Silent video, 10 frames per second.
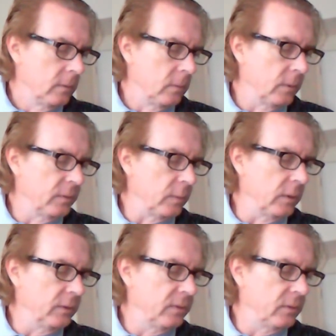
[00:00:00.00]
was
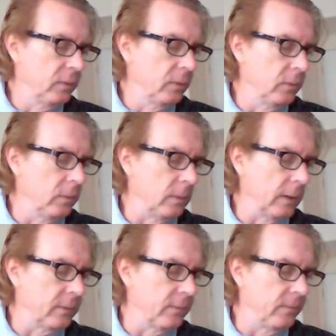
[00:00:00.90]
once two
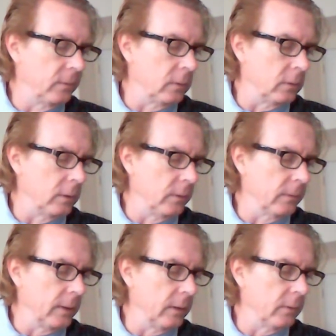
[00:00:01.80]
at the full, and
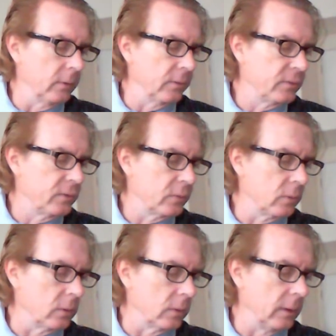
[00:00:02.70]
round earth's
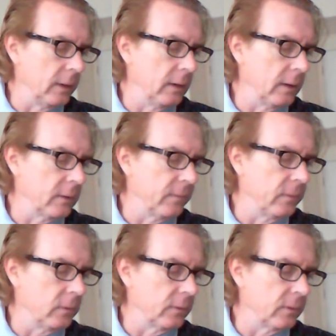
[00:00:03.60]
shore lay like the
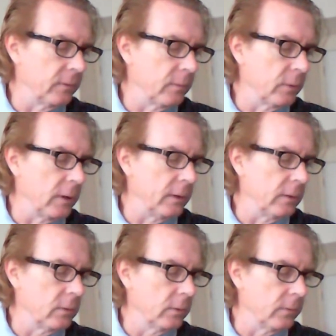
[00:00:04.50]
folds of a
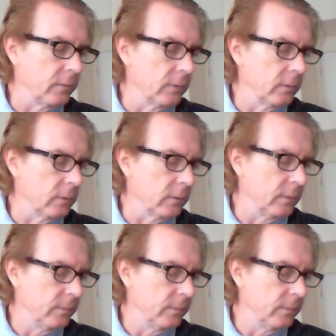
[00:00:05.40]
bright girdle furled.